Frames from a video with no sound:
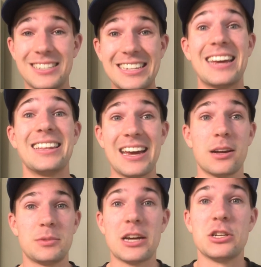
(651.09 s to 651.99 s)
to get the
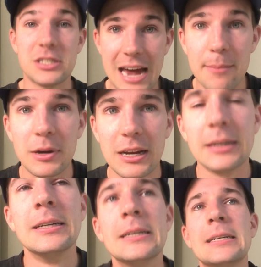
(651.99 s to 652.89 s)
adaptations happening
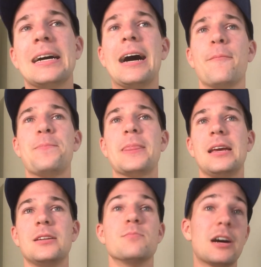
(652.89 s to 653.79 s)

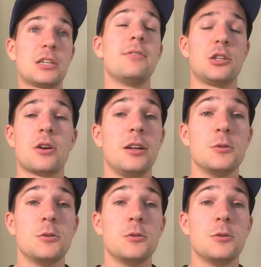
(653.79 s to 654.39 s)
in as much of our training as